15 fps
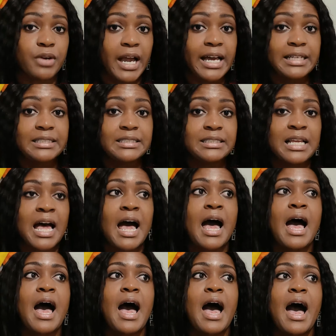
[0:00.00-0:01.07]
dress,
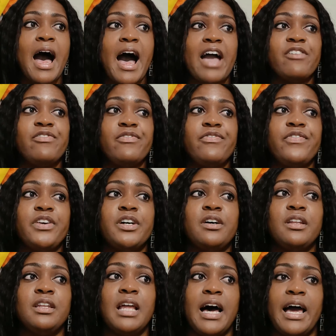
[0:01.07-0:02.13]
I
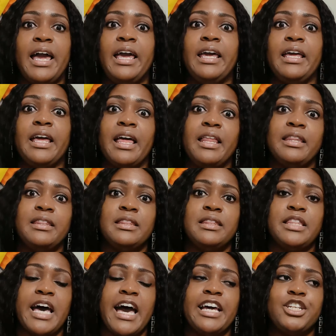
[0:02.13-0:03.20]
feel like
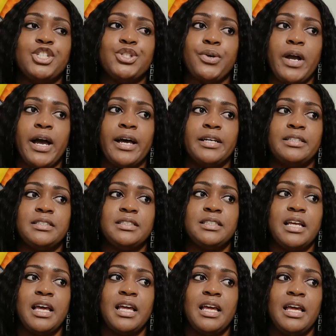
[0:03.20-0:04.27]
that
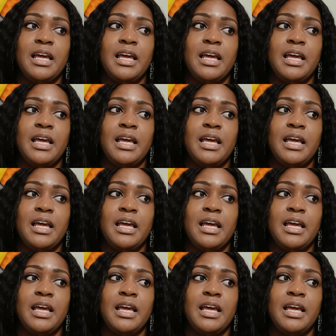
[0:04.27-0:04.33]
dress,